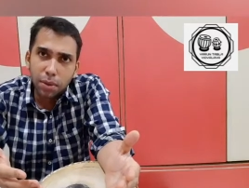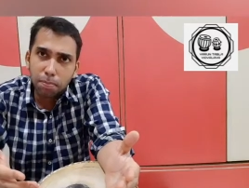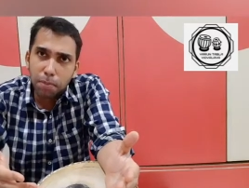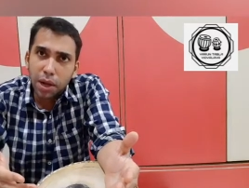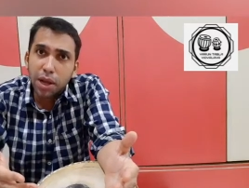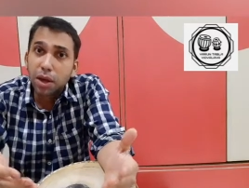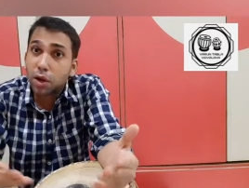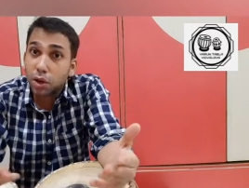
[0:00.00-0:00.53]

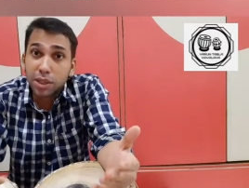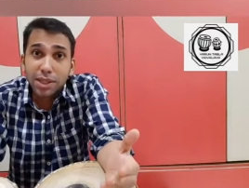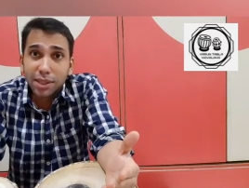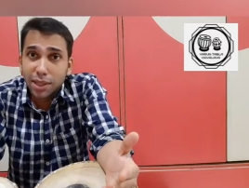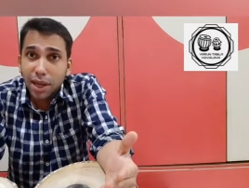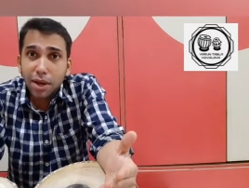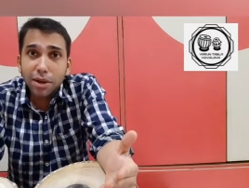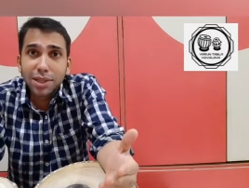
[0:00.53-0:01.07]
player or
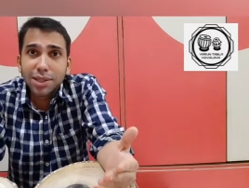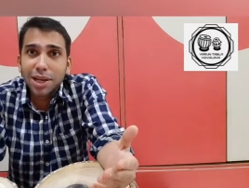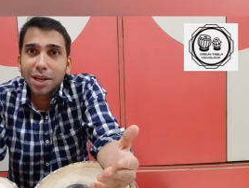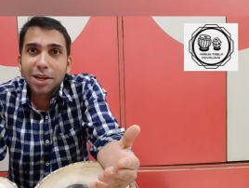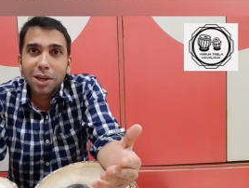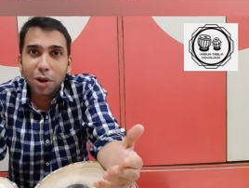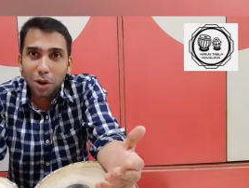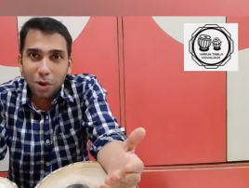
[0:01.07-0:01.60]
sitar
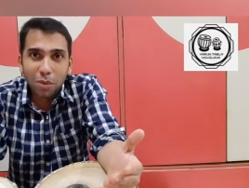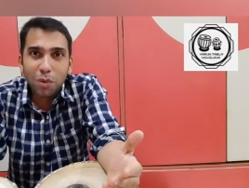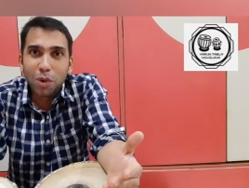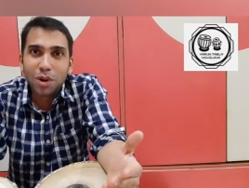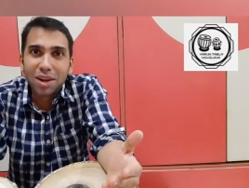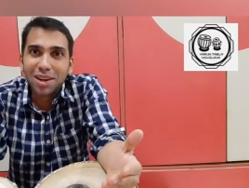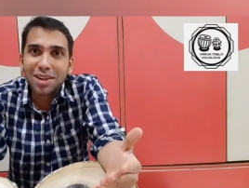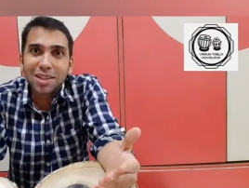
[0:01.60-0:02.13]
recital or a
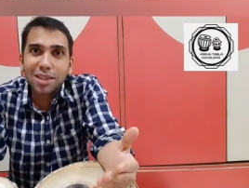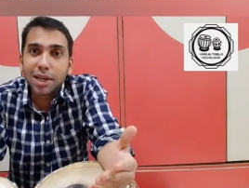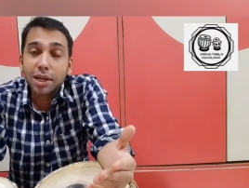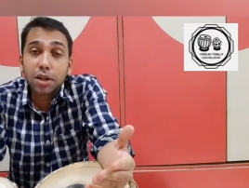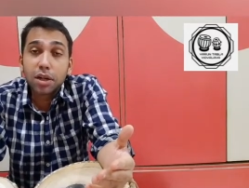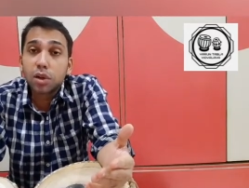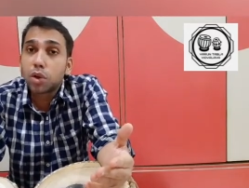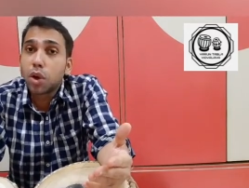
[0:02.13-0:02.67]
vocal recital,